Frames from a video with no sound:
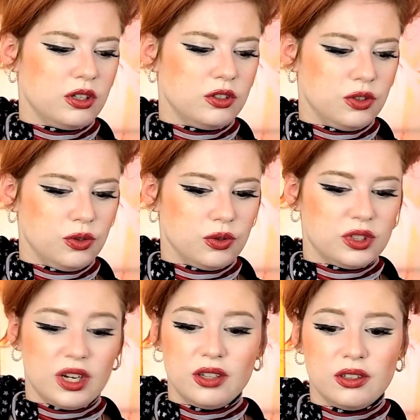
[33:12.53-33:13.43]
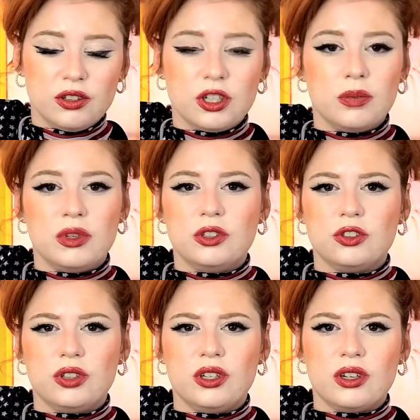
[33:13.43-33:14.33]
to stay in the entertainment
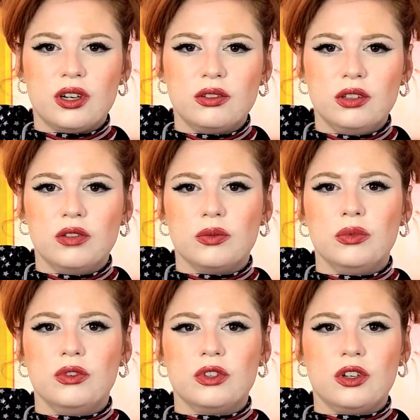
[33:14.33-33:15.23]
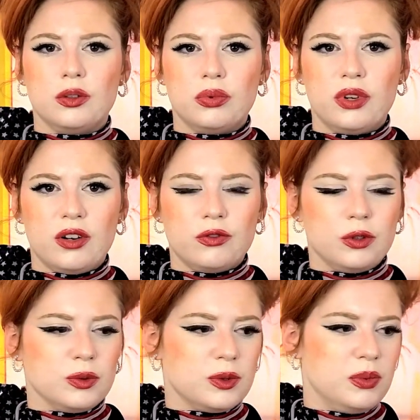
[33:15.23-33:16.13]
industry and not leave and move to other
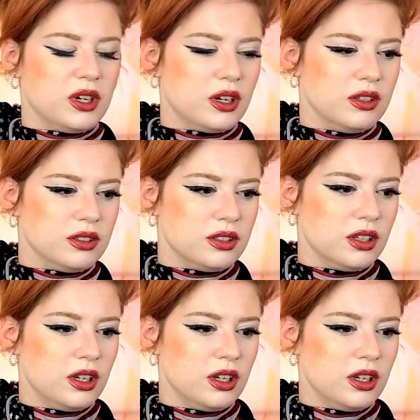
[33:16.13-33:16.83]
platforms because